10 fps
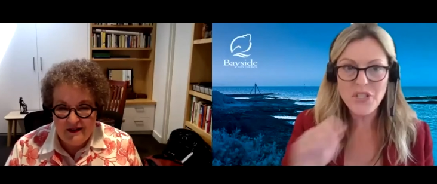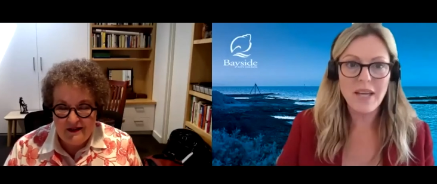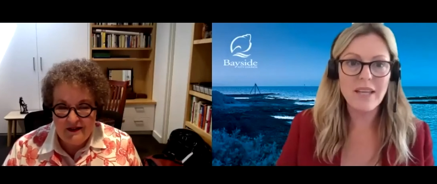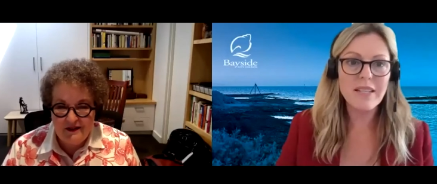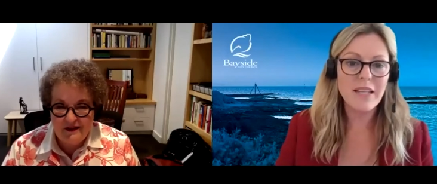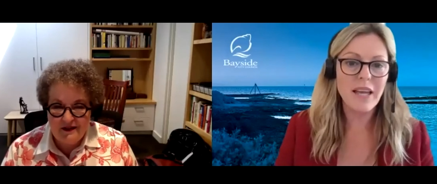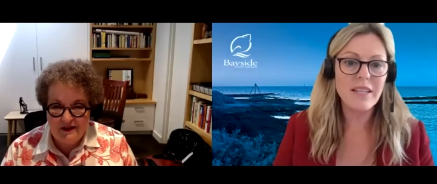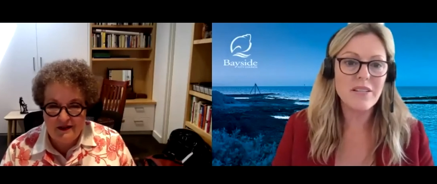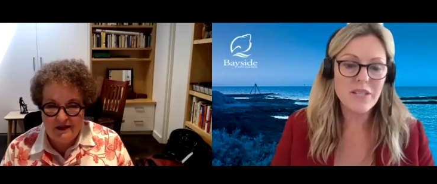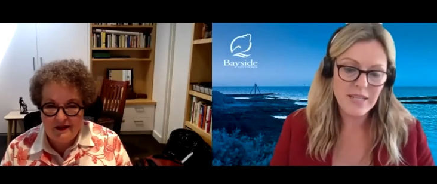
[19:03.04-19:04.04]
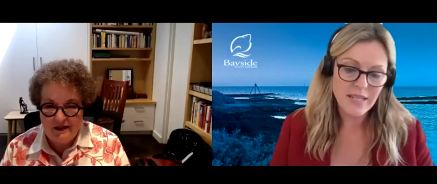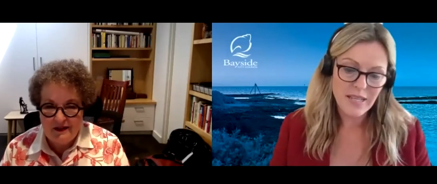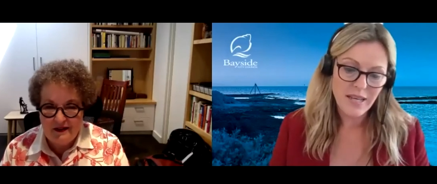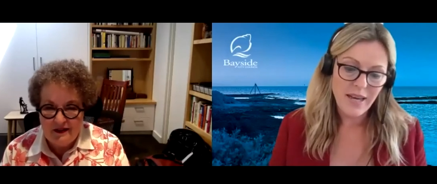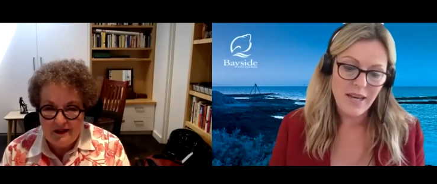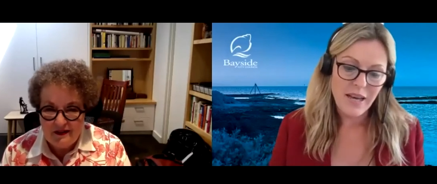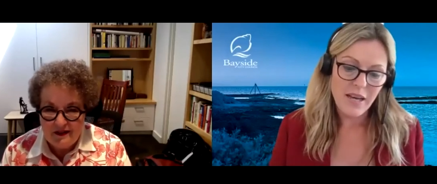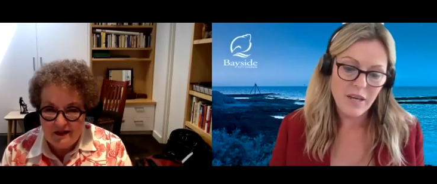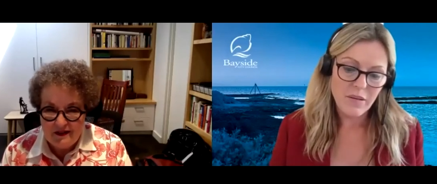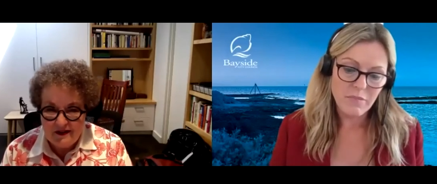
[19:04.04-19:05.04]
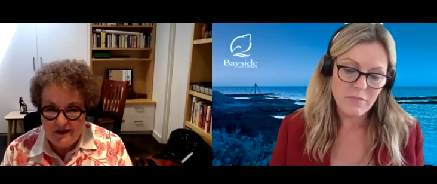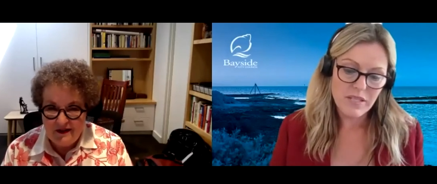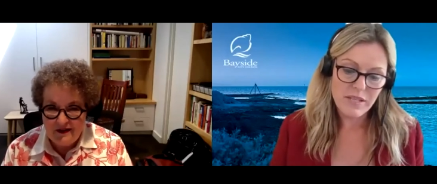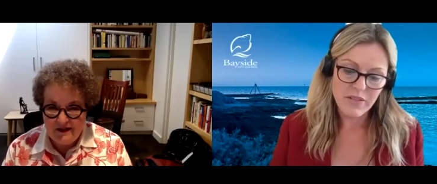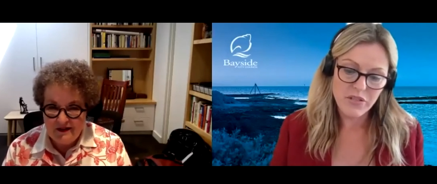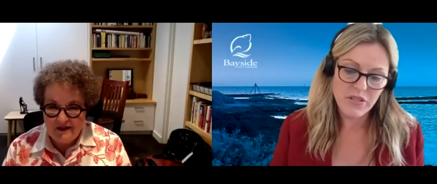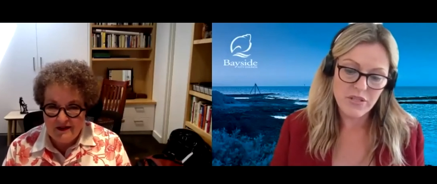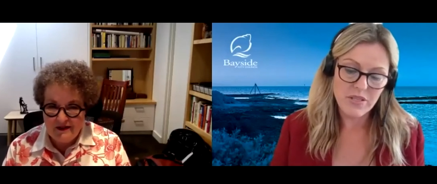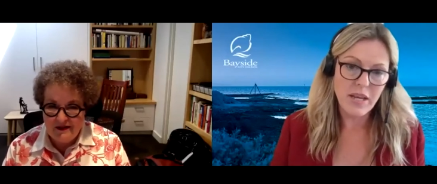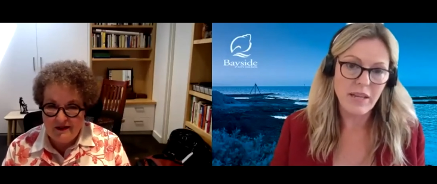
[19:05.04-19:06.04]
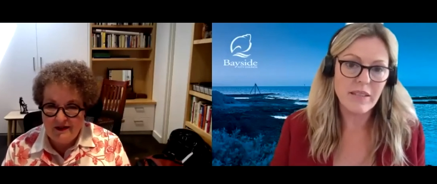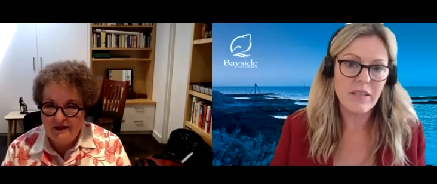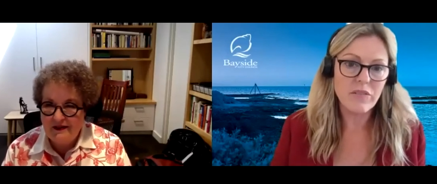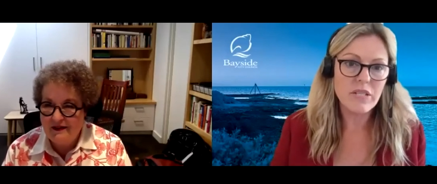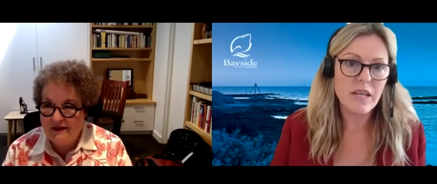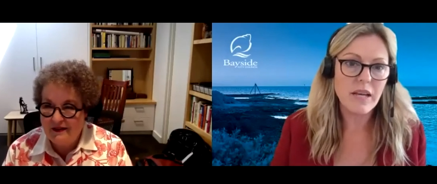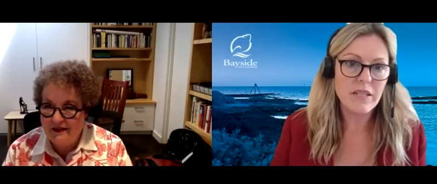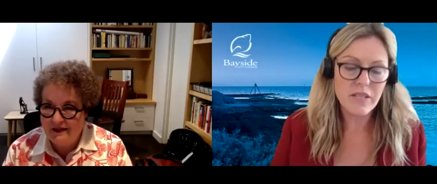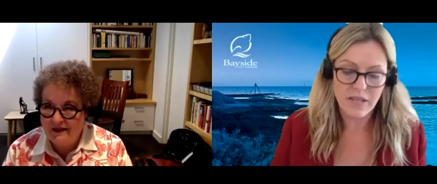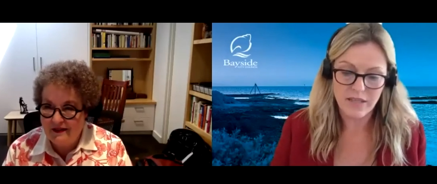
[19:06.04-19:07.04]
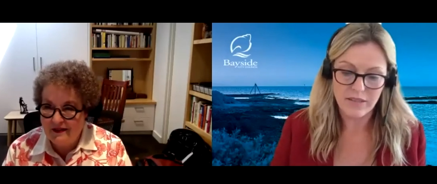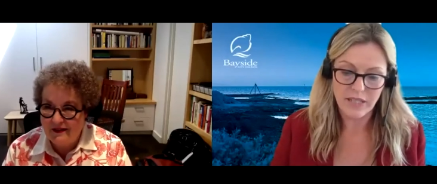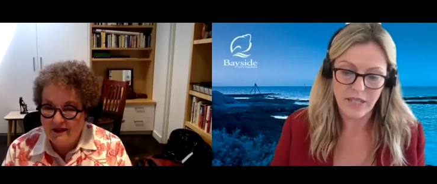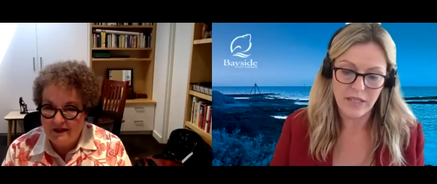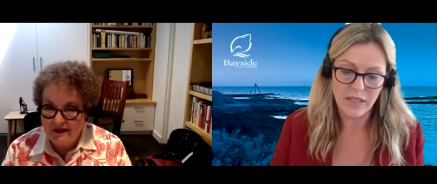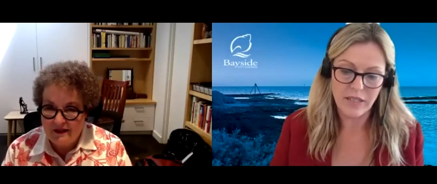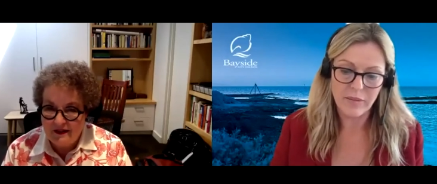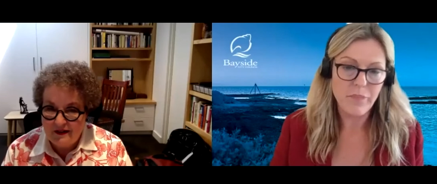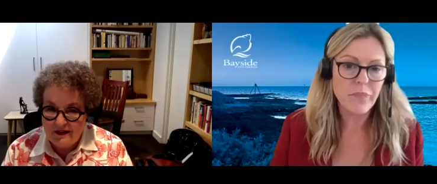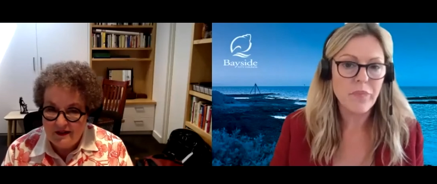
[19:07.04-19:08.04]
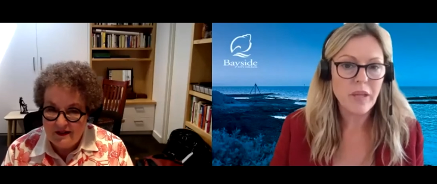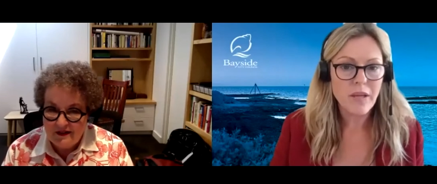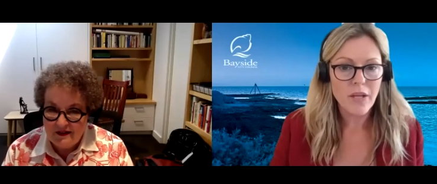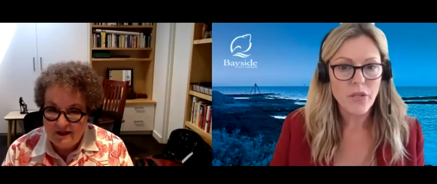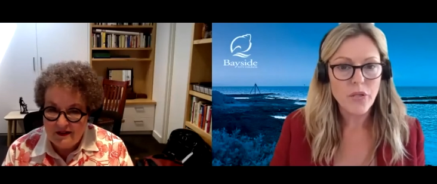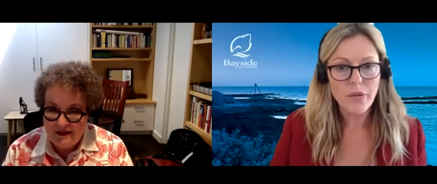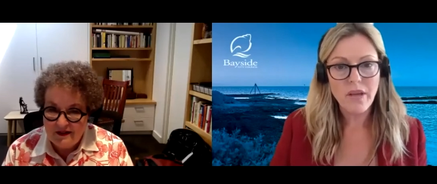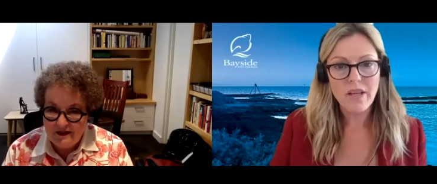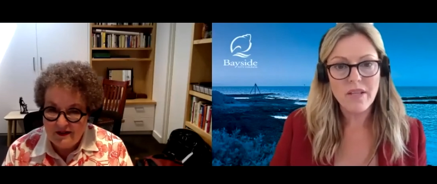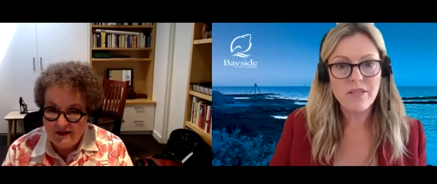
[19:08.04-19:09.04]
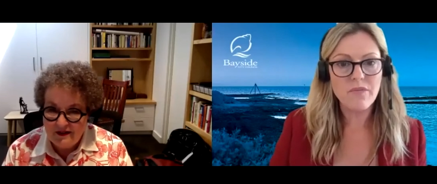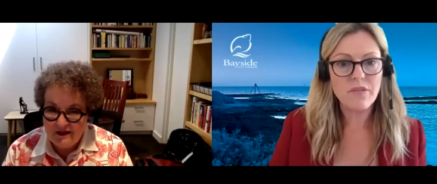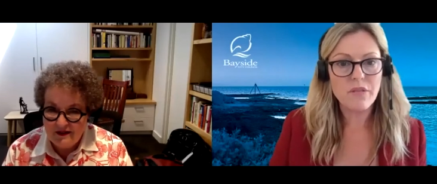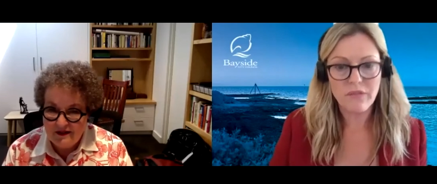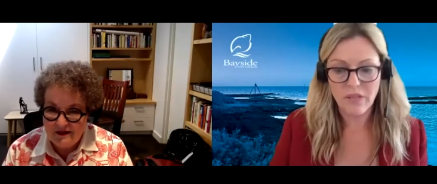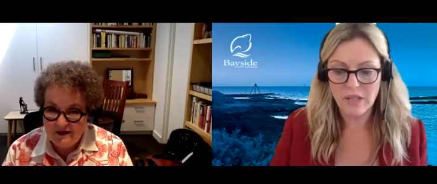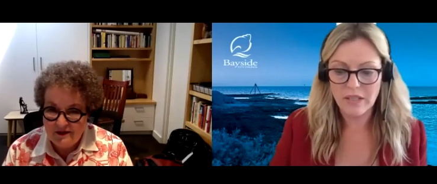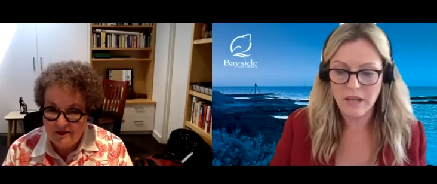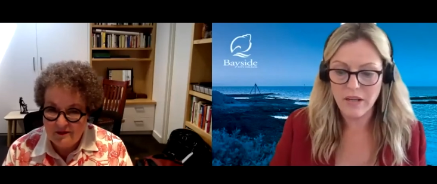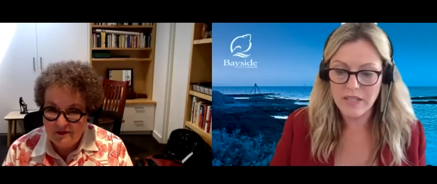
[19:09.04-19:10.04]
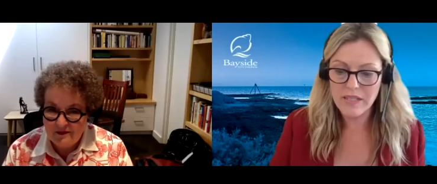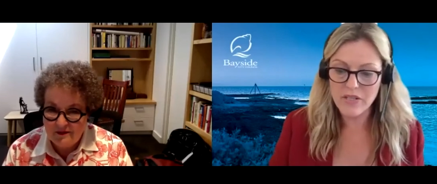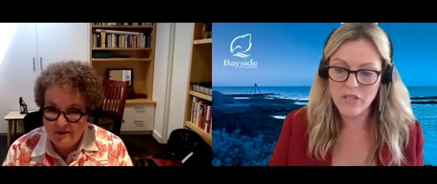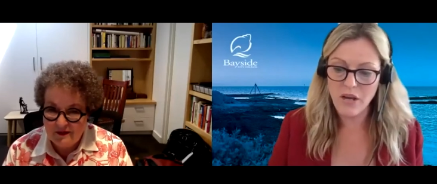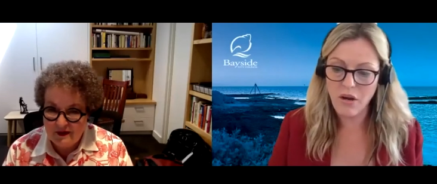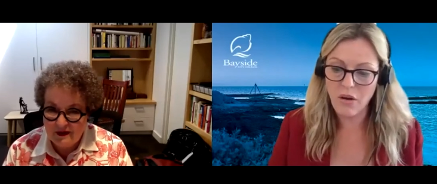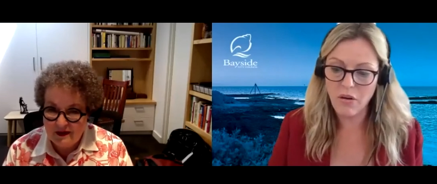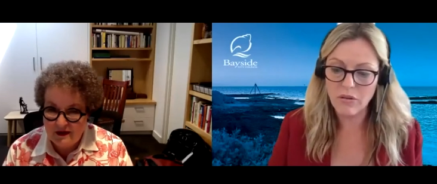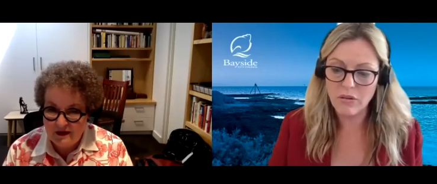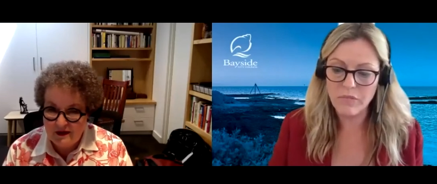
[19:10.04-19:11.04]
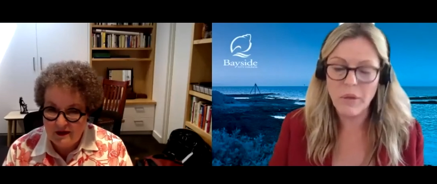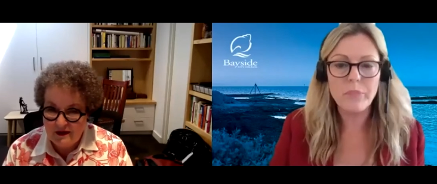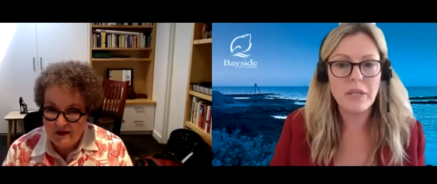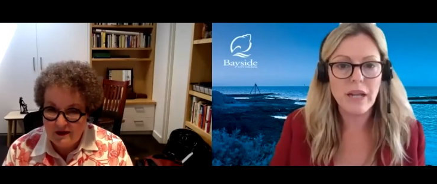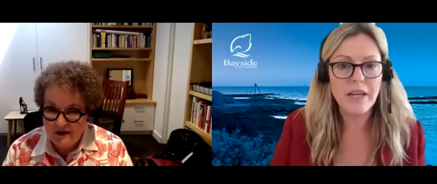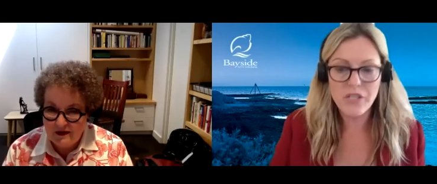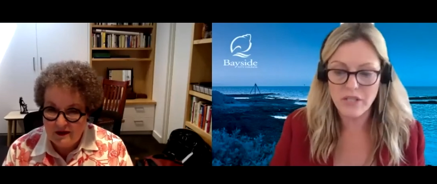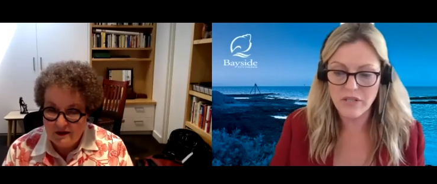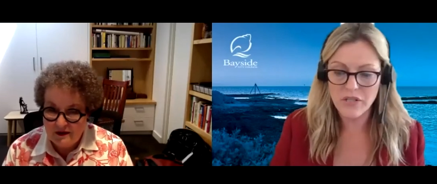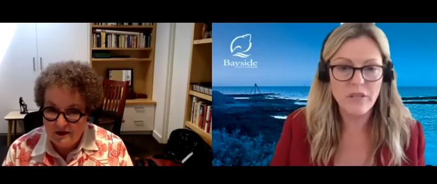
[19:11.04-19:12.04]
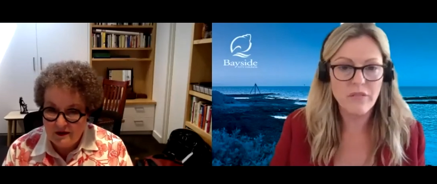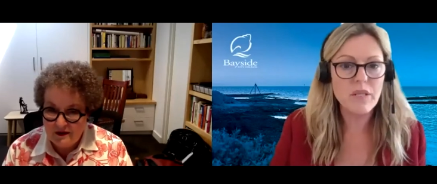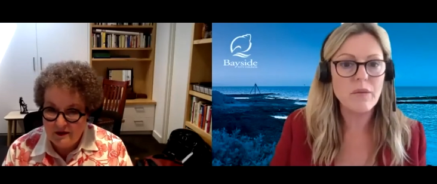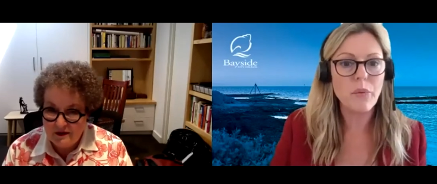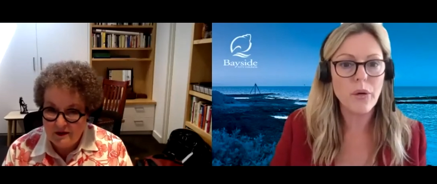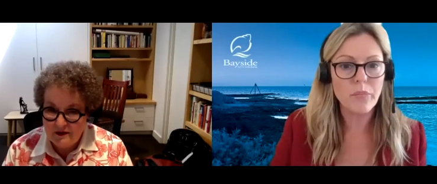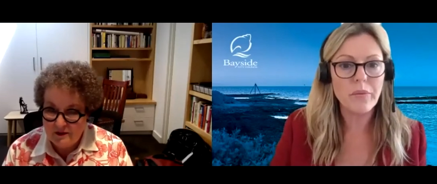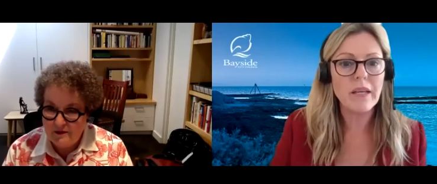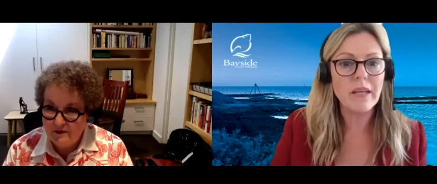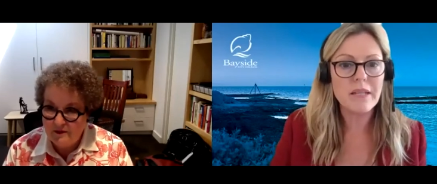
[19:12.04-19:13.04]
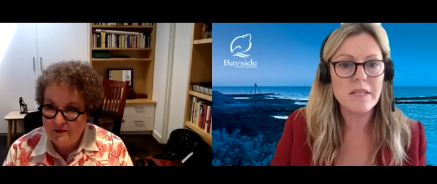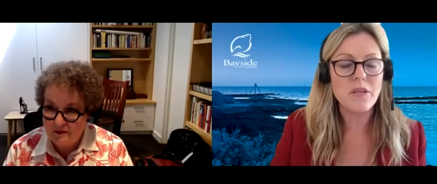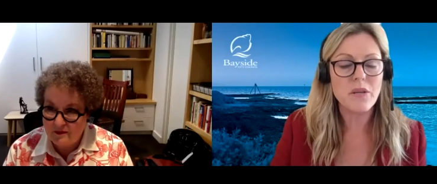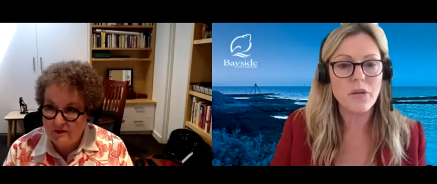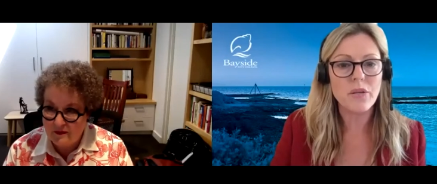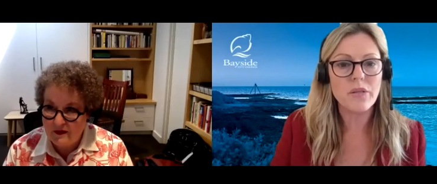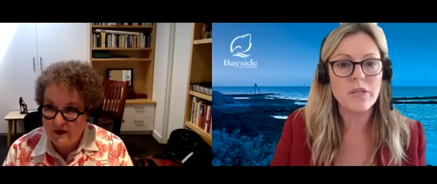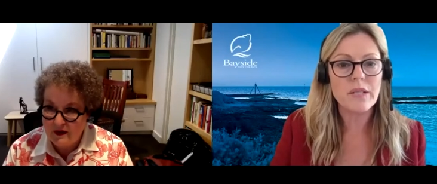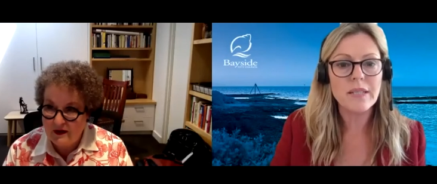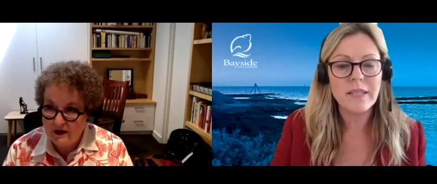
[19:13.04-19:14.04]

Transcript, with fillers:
Speaker 1: Jane, and um, such telling data. Um, you know, as you've sort of highlighted, such a whole of population shift in well-being has occurred.